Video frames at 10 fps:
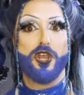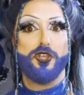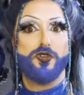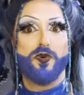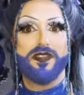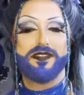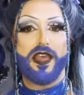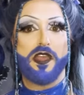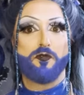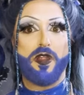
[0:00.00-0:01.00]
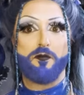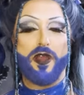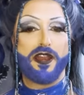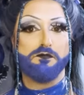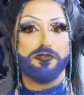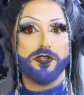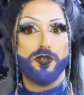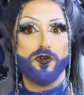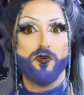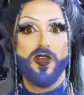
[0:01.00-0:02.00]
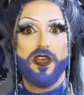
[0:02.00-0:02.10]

U S A red, white, and blue,